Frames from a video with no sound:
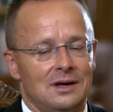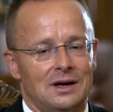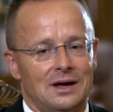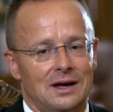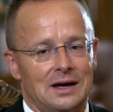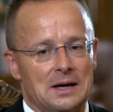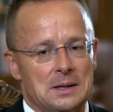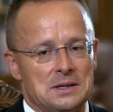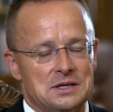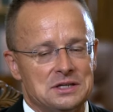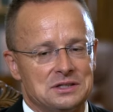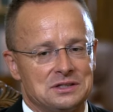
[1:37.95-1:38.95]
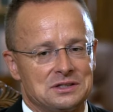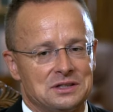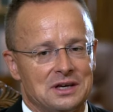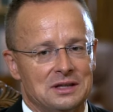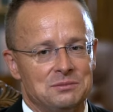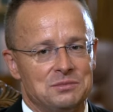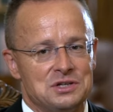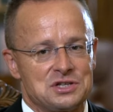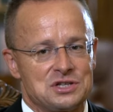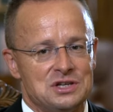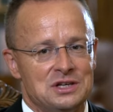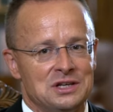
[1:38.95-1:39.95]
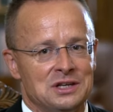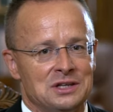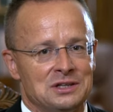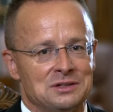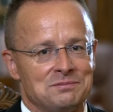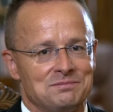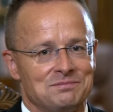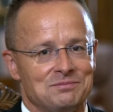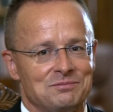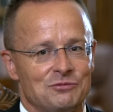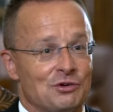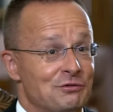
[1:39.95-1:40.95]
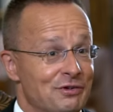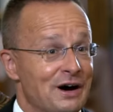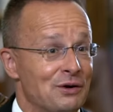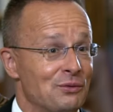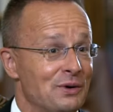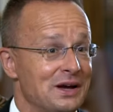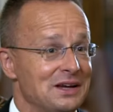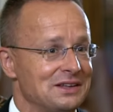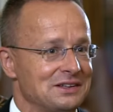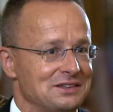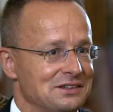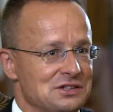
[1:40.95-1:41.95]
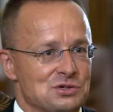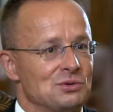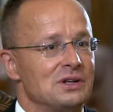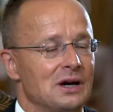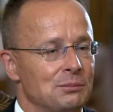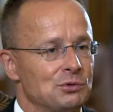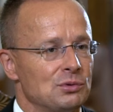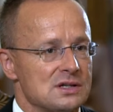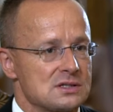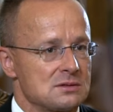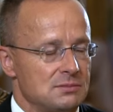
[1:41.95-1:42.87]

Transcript: Uh, it can be seen from far away that it's only up to us.